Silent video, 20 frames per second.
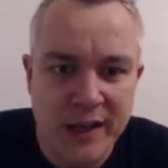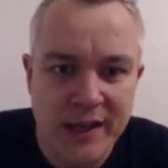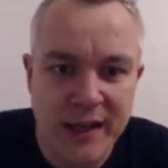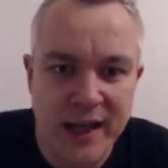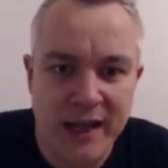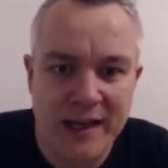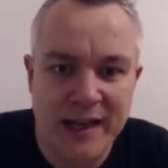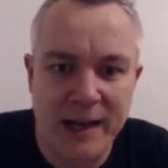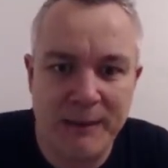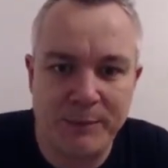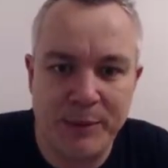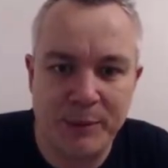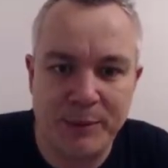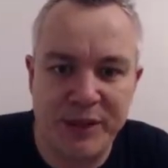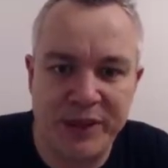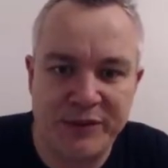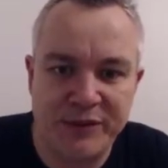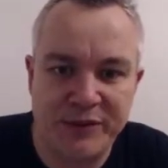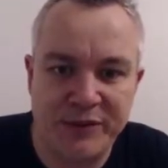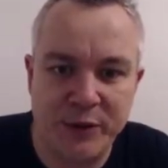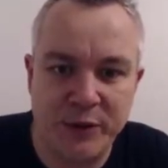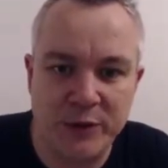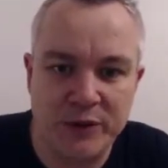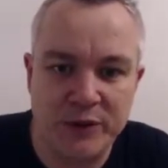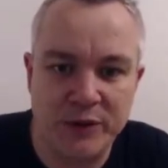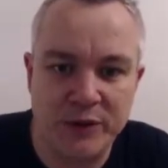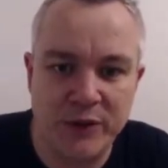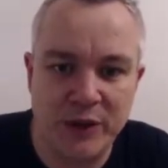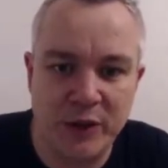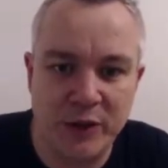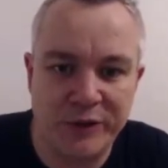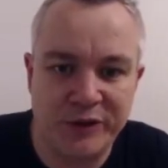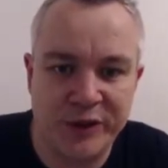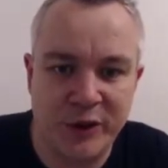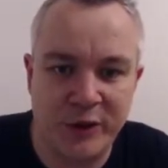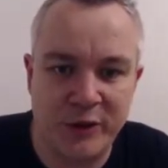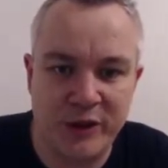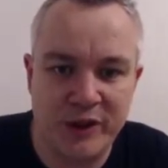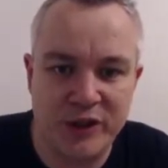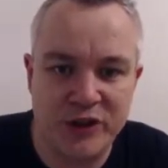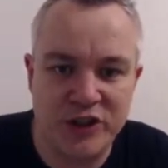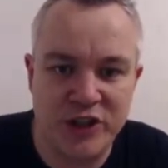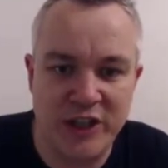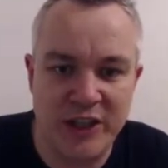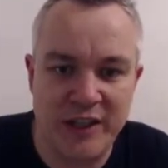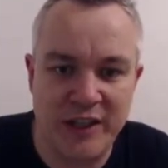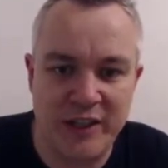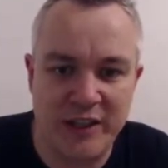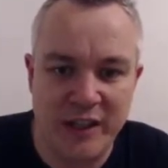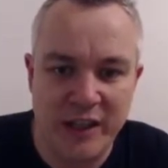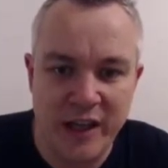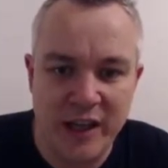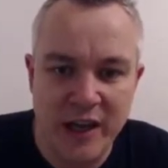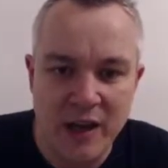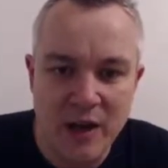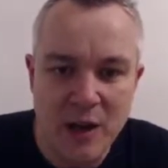Uh, Campi plays it forward to the goal scorer, Kashini.